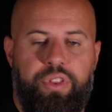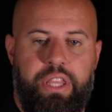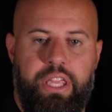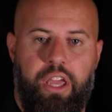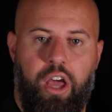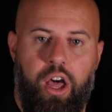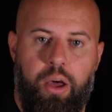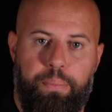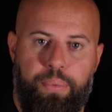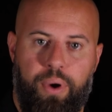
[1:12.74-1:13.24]
the
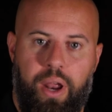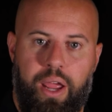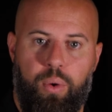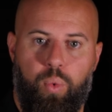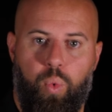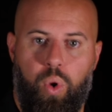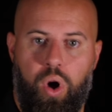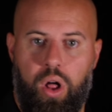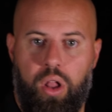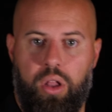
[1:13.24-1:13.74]
upright
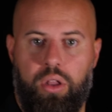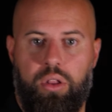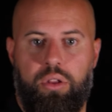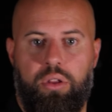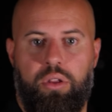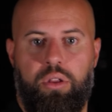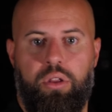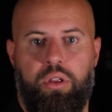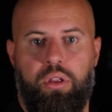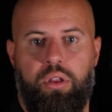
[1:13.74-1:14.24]
wall,
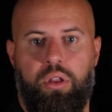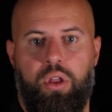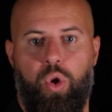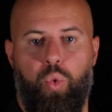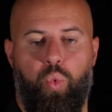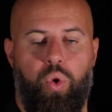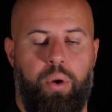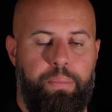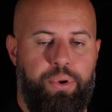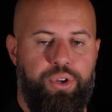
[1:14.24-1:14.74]

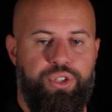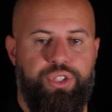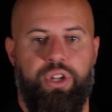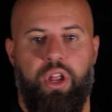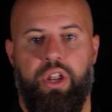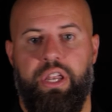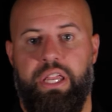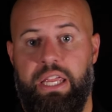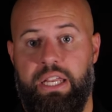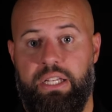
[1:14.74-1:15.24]
1 person
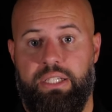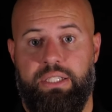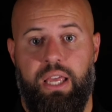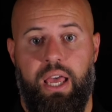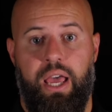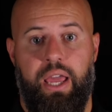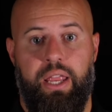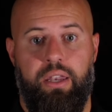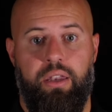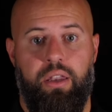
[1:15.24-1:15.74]
on each
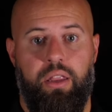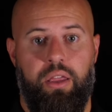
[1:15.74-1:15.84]
side,